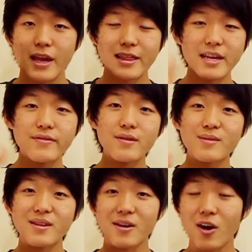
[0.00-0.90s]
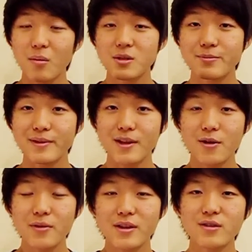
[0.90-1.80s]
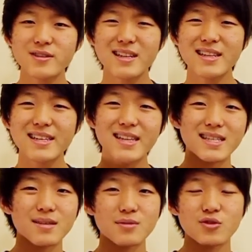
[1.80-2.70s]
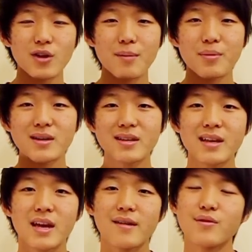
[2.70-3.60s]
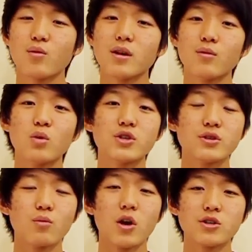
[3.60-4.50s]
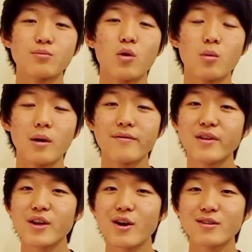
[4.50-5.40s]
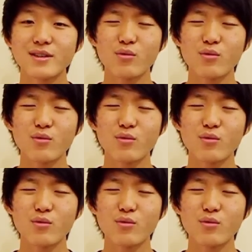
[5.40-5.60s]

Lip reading: leave them in the comments below, and also click that subscribe button if you want to watch more of my videos.